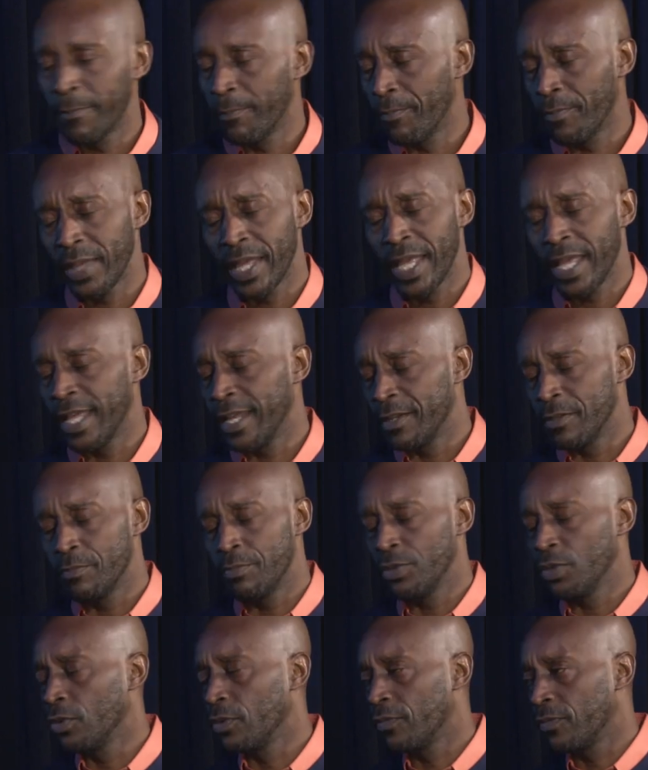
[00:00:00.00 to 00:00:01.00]
Man,
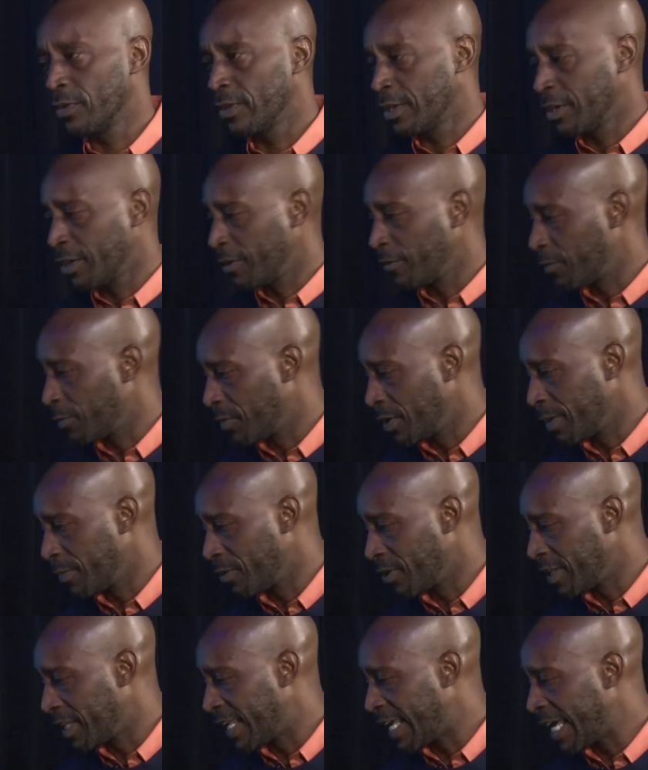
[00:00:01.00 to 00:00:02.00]
beautiful learning from him
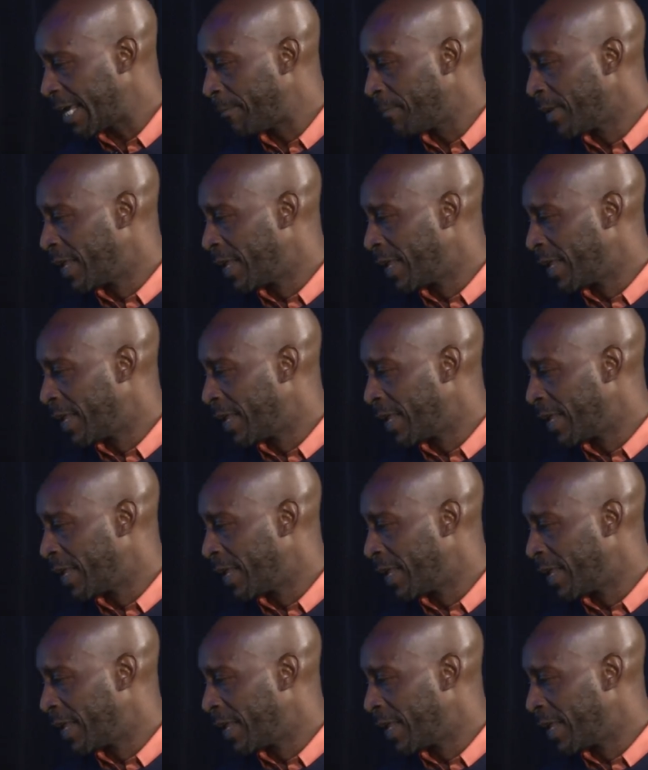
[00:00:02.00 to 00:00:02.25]
on that.